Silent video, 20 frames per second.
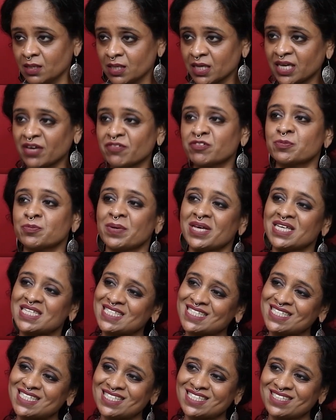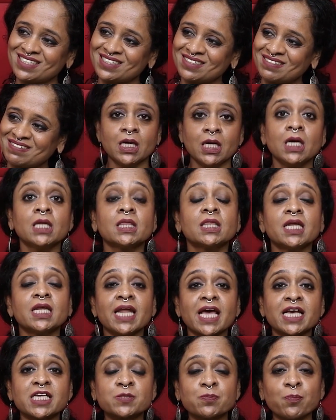give space. The
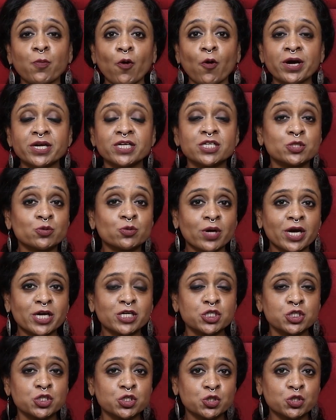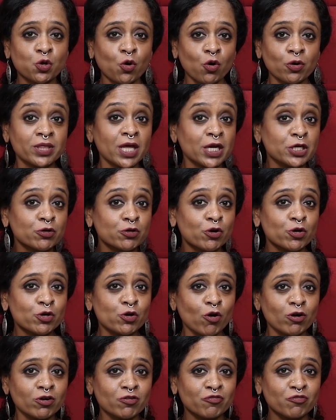next point to ensure that you're
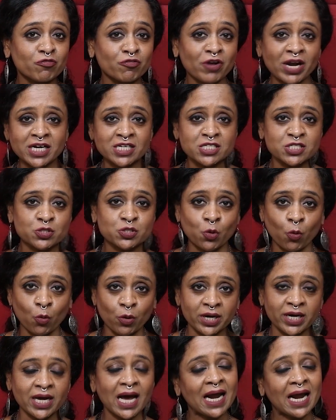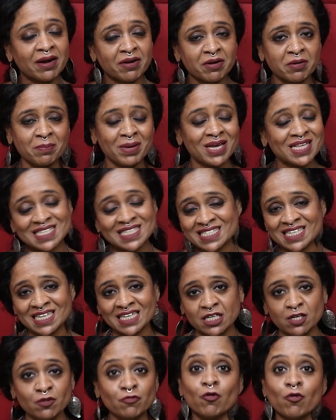not friend zoned and remain
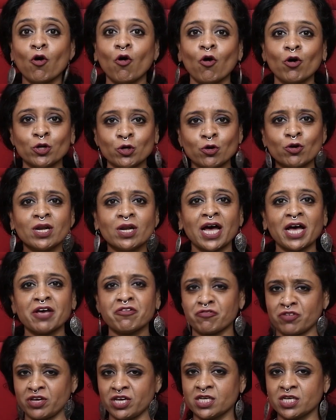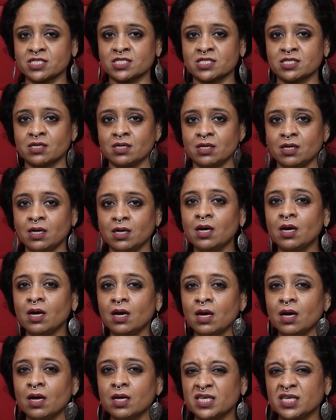single for all your life is,
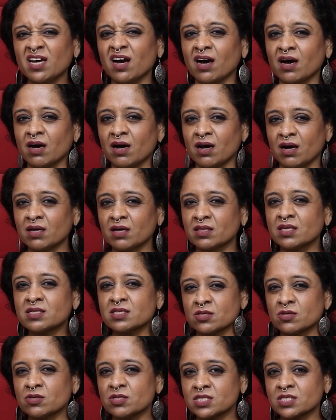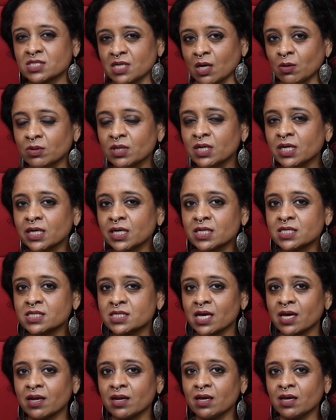this is going to sound a little
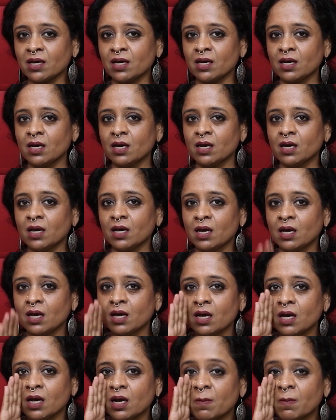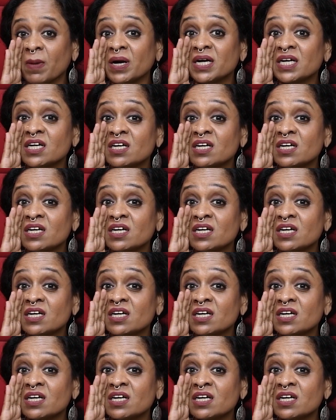scary, but